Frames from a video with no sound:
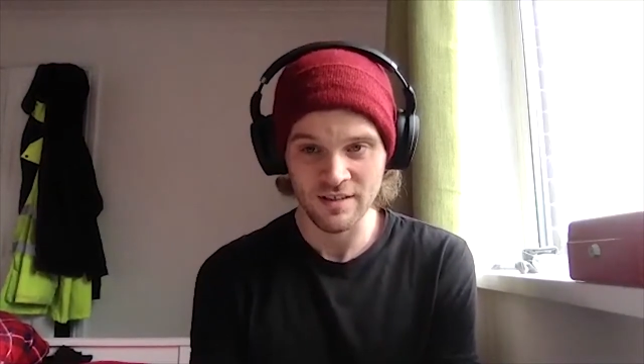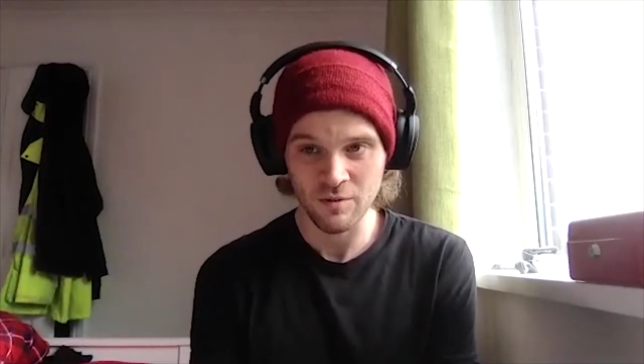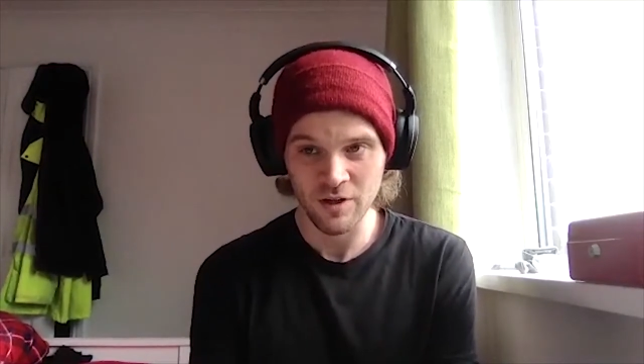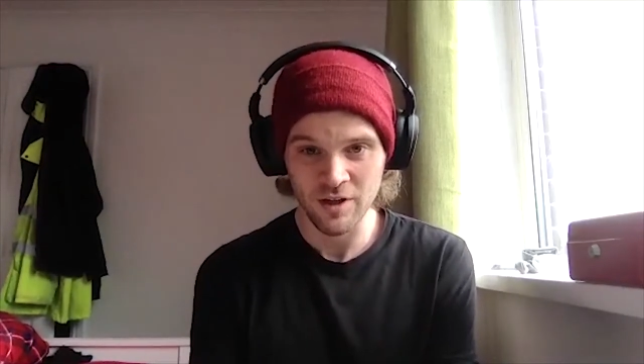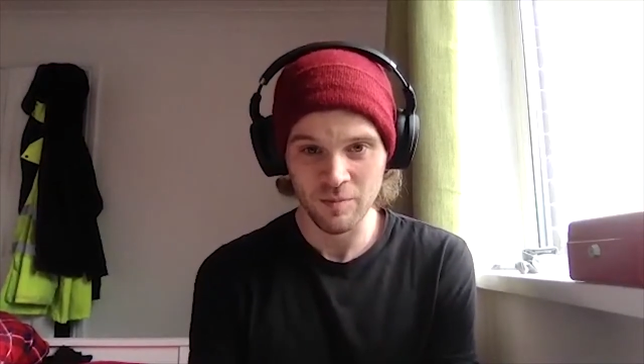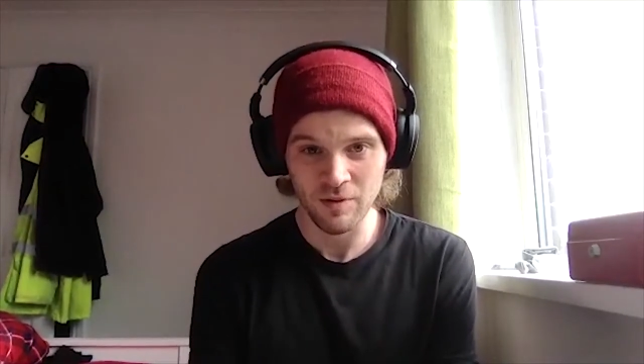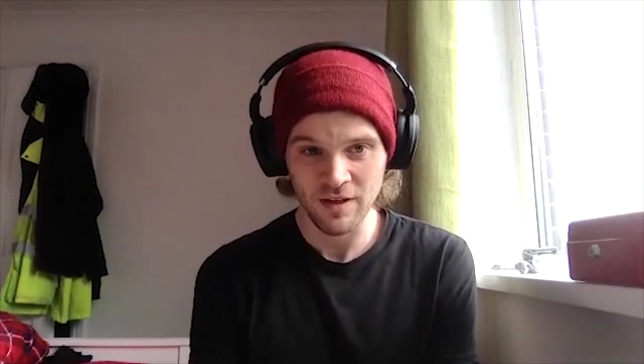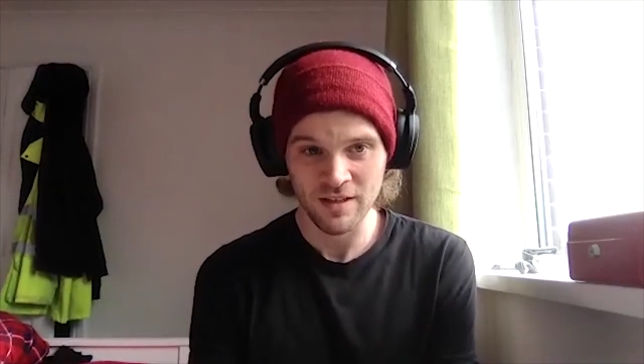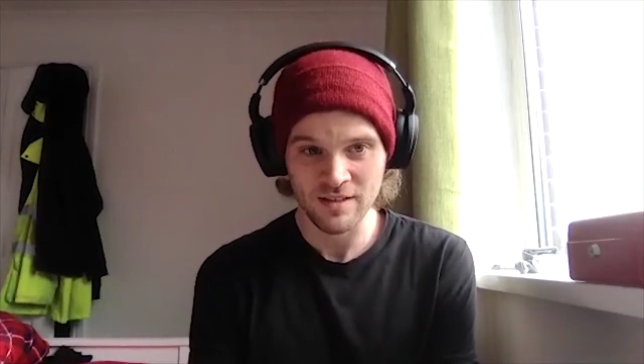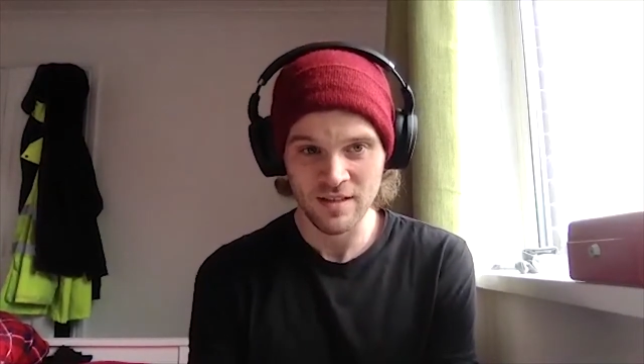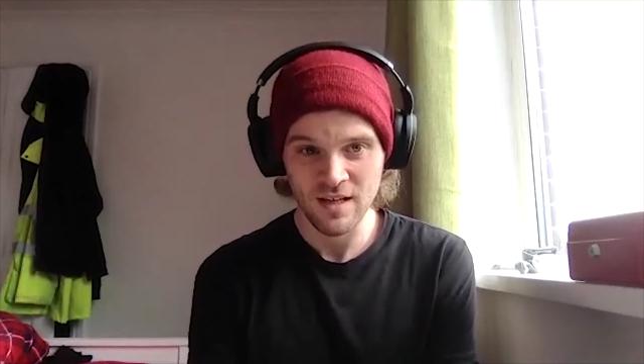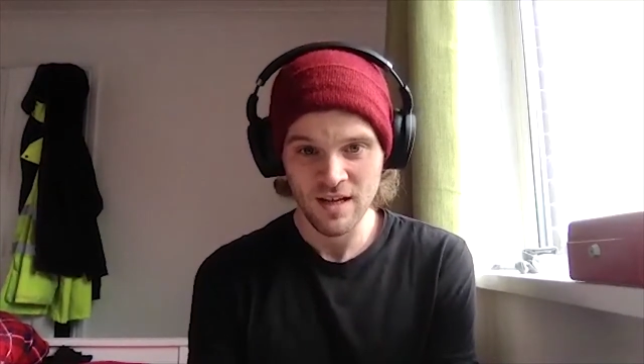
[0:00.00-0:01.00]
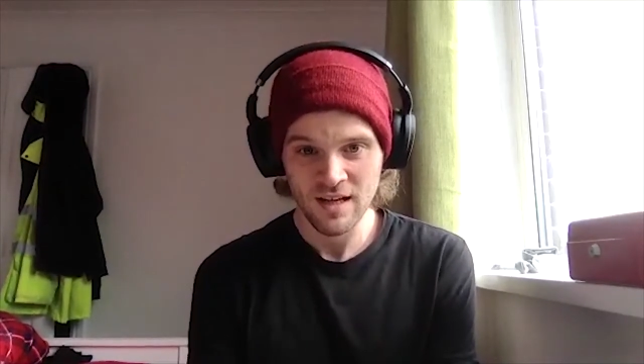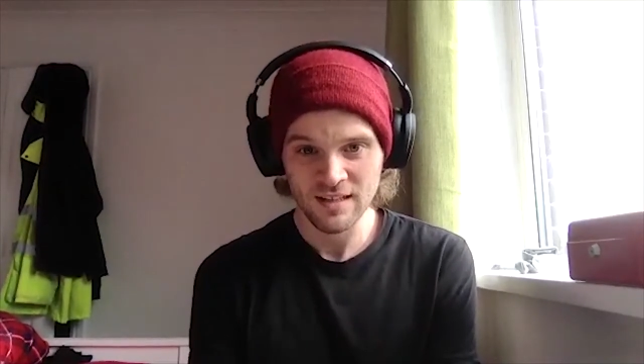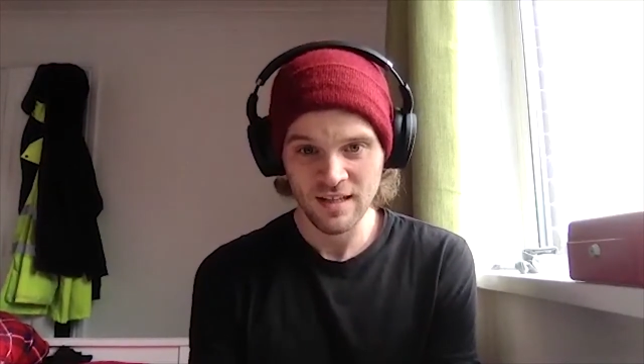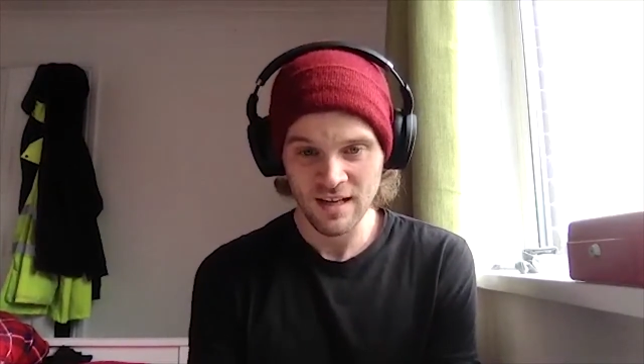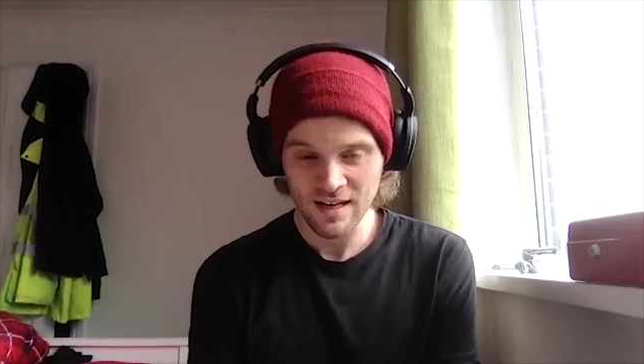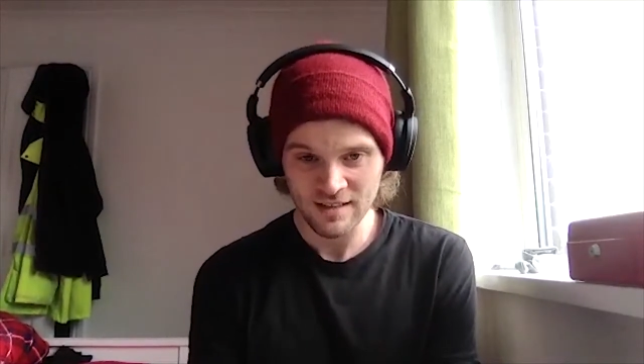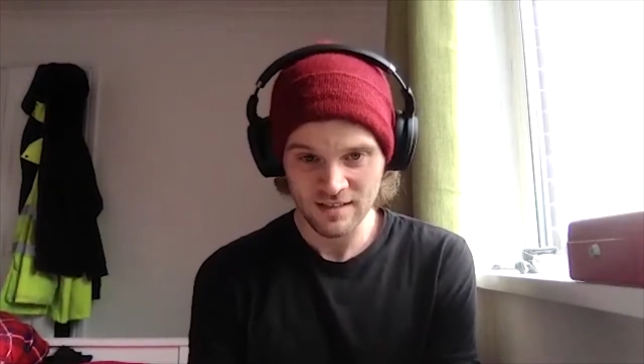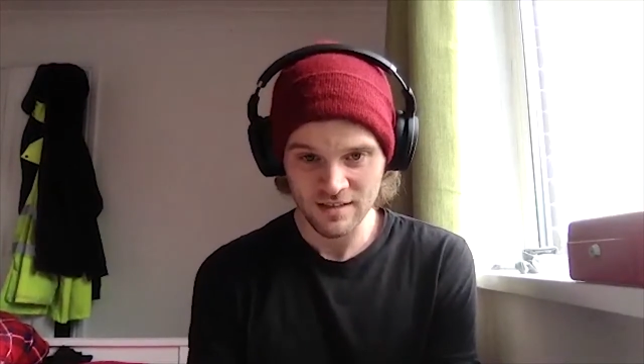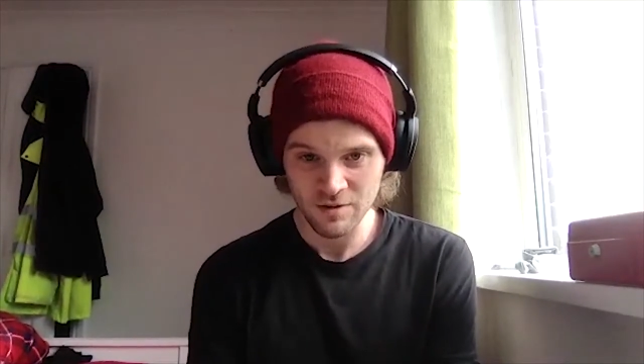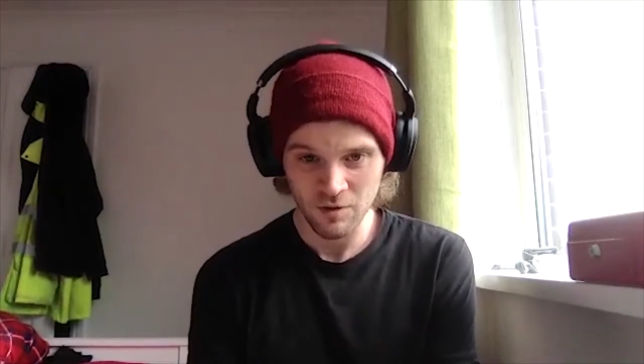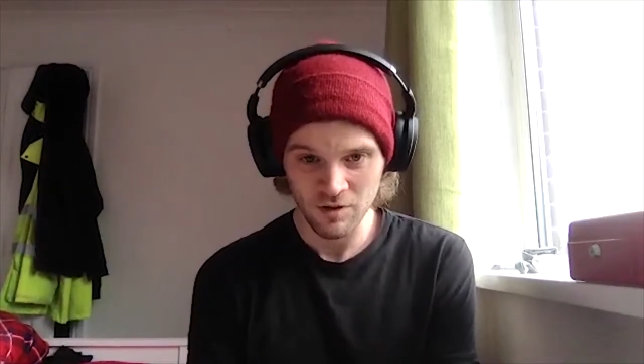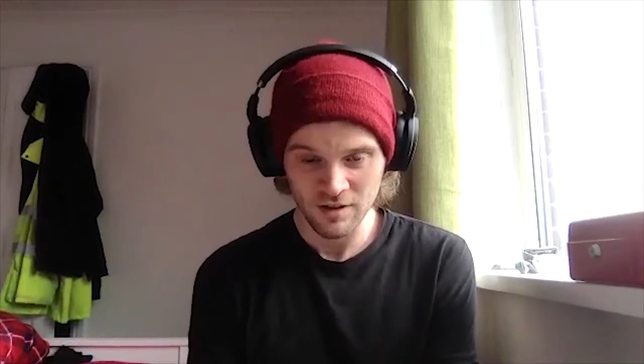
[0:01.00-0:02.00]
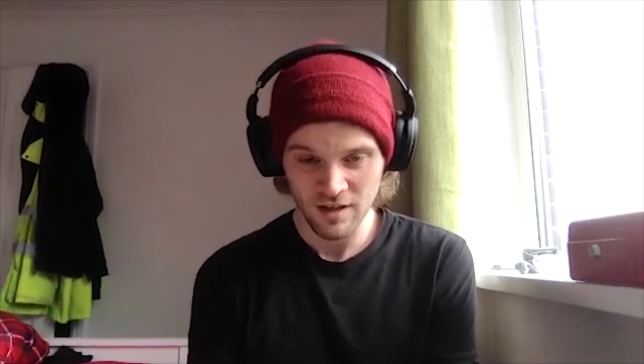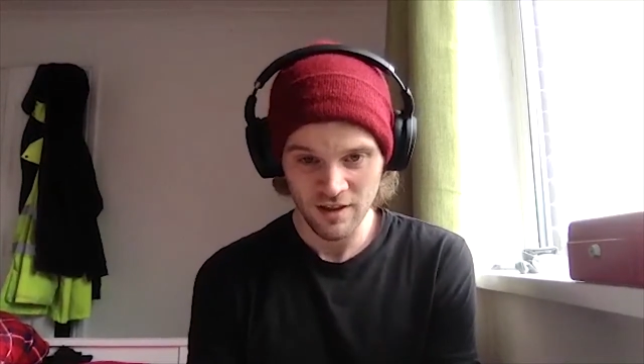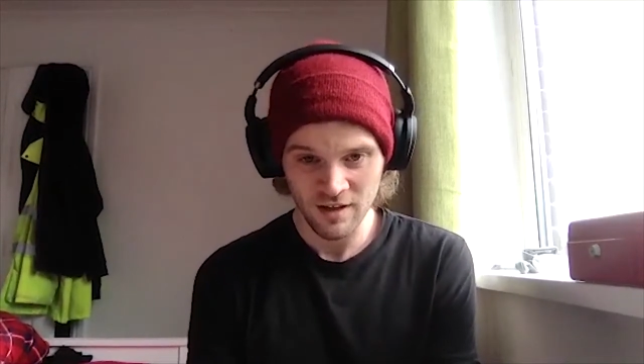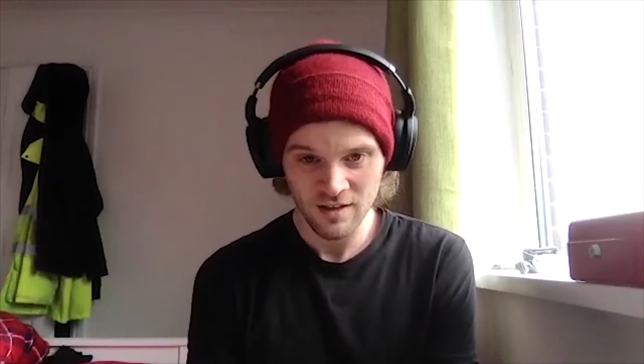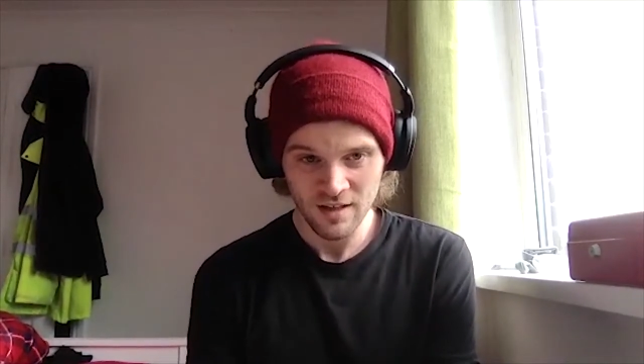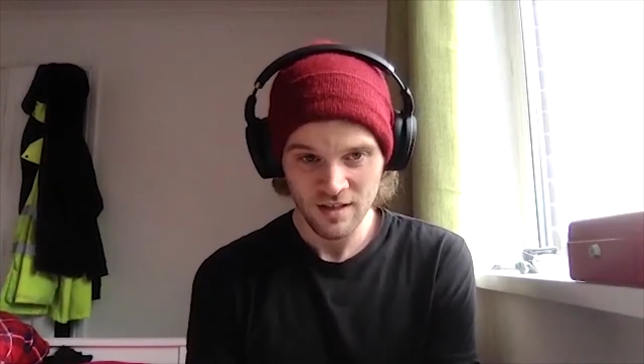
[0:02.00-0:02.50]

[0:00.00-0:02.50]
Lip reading: in the workplace and connected to one another.